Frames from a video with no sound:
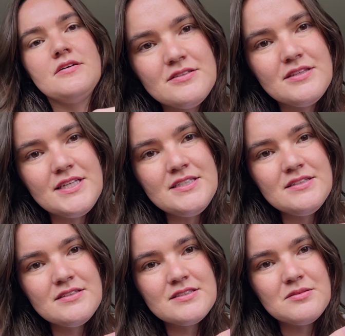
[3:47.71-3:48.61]
So
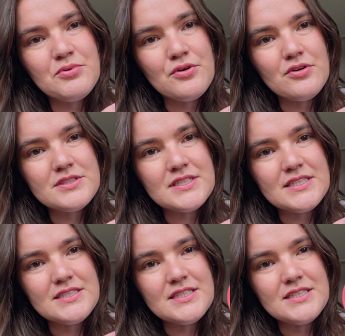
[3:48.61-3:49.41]
these are the supports I